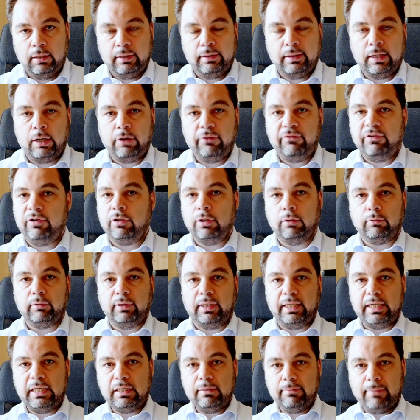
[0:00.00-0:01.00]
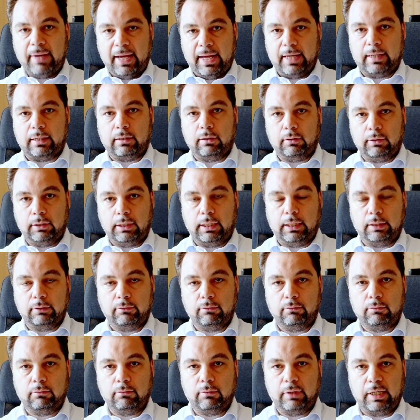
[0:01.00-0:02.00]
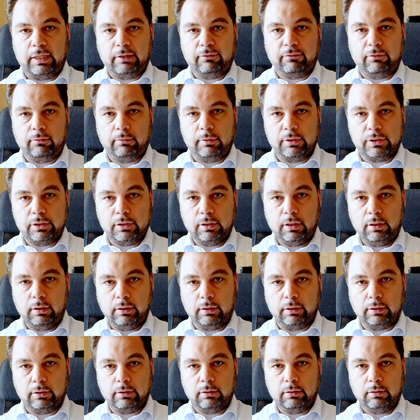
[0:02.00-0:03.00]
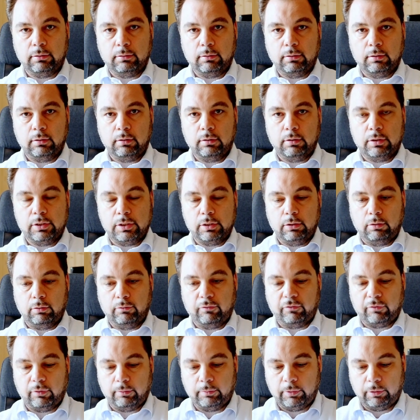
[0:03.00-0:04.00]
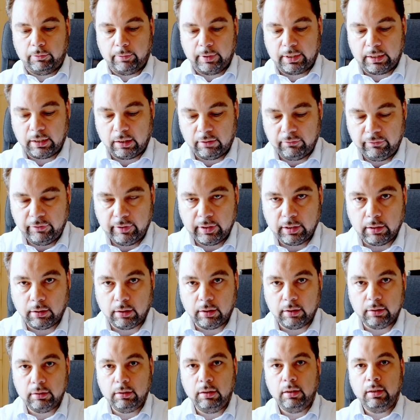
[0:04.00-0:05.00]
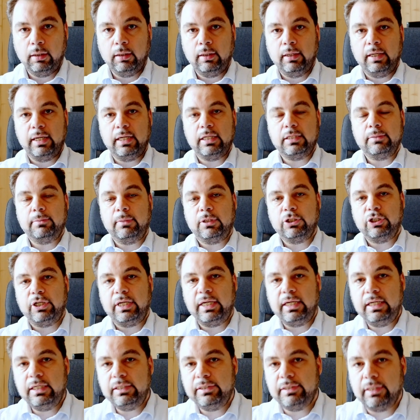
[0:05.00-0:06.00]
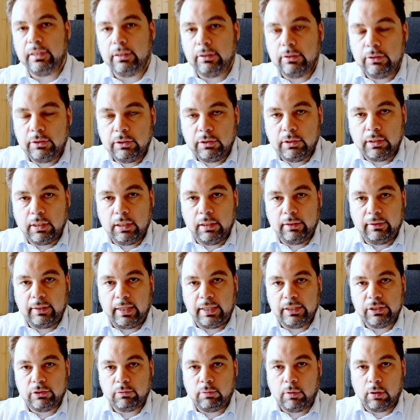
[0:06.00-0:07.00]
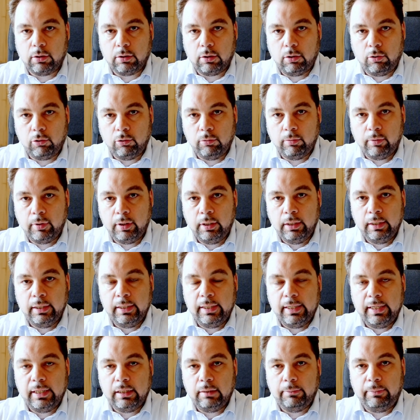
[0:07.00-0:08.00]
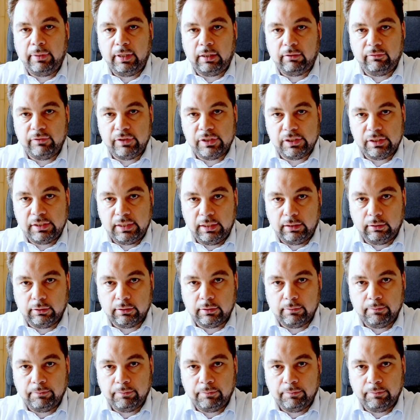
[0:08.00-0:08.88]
Now, if you don't lean back a lot right from the start, so from the recovery on, it's much easier to get a nice rock over and a pelvis tilt.